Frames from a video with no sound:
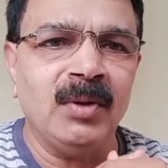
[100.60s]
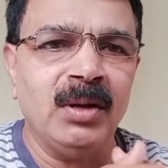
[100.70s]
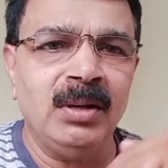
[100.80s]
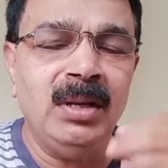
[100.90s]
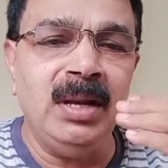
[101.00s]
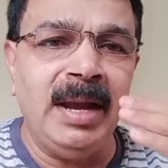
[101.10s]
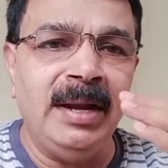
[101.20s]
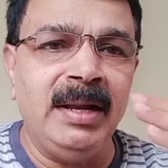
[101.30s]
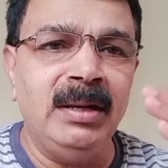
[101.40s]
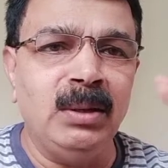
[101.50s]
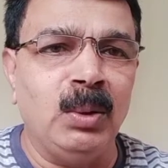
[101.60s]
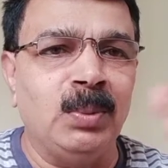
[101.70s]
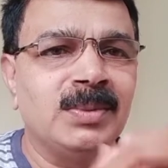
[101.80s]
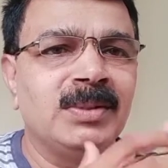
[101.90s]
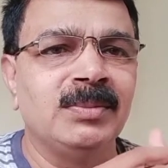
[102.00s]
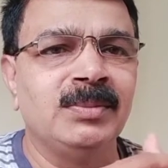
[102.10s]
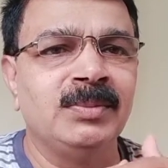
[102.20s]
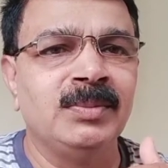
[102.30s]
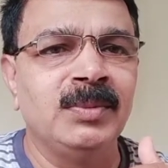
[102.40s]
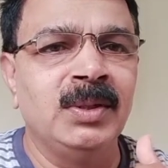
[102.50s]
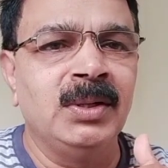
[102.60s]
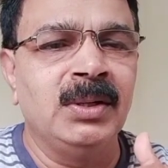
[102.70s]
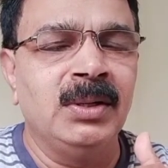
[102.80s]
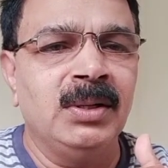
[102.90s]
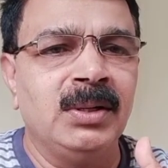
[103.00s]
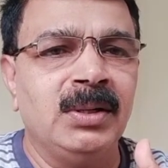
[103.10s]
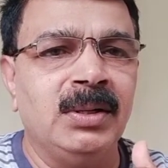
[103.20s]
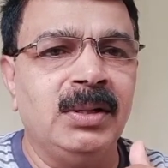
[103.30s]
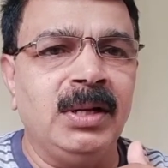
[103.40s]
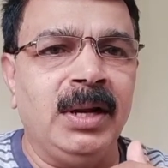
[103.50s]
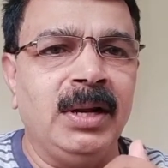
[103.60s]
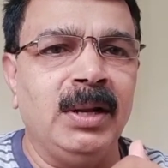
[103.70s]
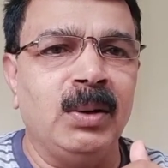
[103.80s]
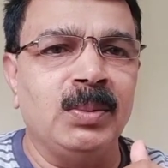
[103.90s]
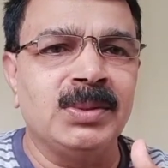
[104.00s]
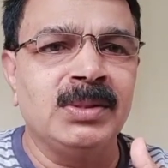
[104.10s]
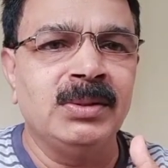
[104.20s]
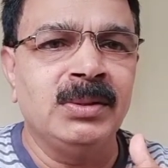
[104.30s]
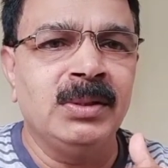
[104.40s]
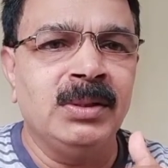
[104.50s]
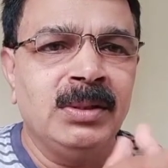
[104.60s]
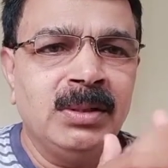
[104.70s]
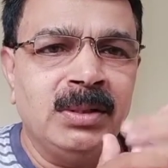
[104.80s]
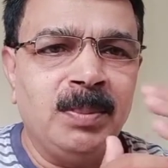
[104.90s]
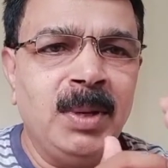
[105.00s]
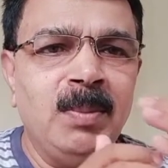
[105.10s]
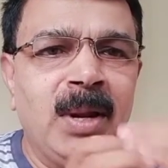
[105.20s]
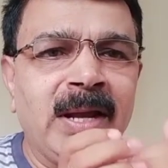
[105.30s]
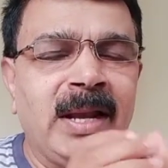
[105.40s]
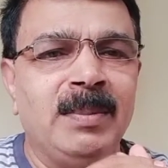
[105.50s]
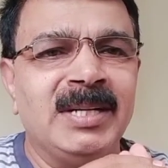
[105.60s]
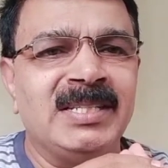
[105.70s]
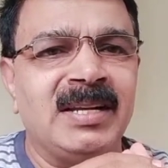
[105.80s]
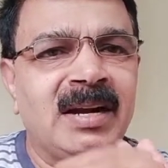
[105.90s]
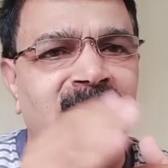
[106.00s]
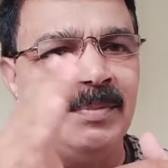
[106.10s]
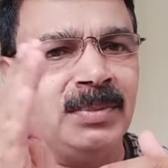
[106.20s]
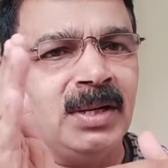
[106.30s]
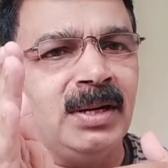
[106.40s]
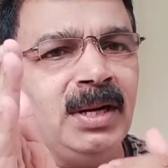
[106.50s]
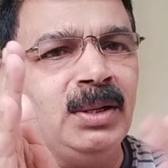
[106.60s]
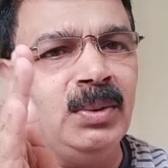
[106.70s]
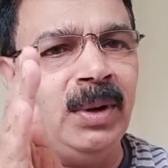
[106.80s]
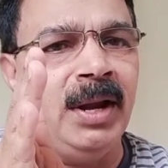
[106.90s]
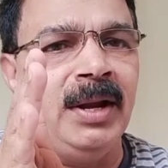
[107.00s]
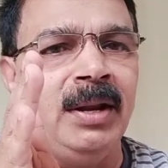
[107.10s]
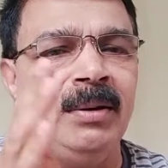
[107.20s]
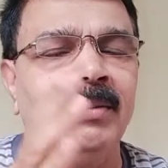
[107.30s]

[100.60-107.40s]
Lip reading: In 18 groups, in that 18 groups, the p black elements start from 13 to 18.